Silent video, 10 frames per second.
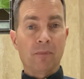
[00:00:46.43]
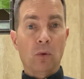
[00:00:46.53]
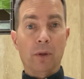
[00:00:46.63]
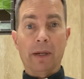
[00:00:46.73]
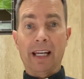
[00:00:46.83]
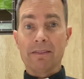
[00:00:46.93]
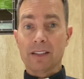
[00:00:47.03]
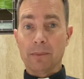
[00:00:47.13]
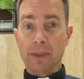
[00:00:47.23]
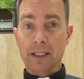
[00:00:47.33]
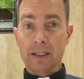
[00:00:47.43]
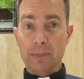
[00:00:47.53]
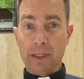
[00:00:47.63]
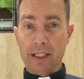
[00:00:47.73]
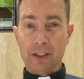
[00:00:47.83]
We might have somebody
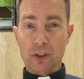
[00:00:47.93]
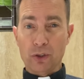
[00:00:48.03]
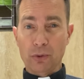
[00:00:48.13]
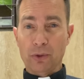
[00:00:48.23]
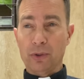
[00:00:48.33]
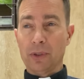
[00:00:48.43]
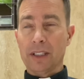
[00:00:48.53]
speaking the truth to